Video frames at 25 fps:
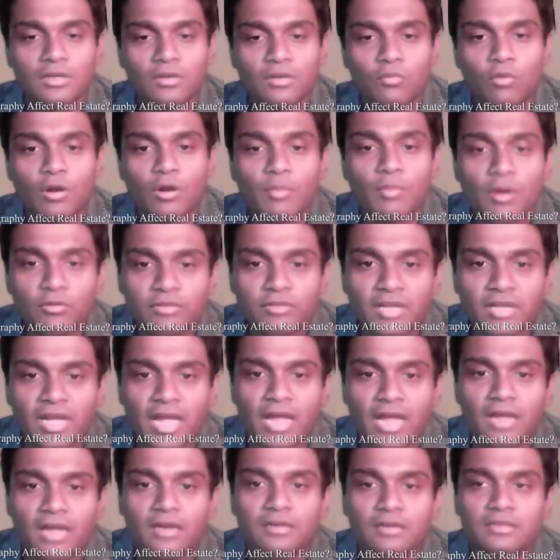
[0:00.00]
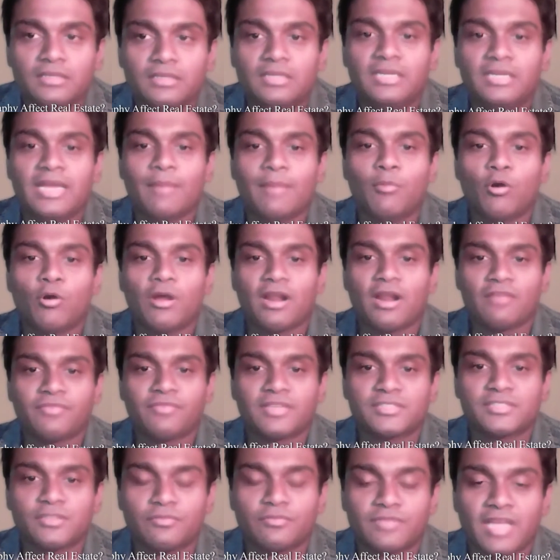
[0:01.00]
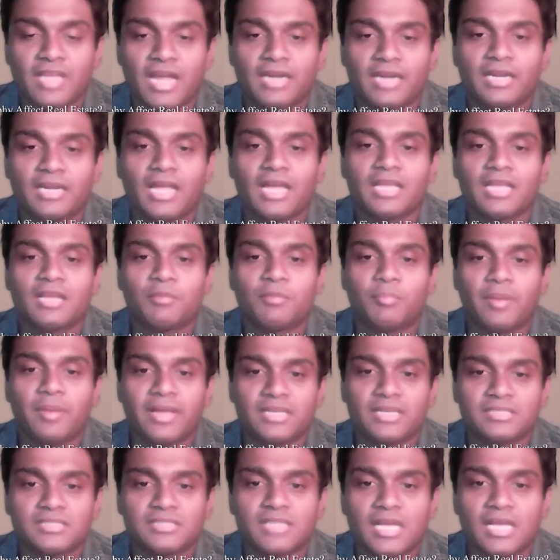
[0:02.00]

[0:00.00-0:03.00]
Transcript: What about the demographics of the entire place?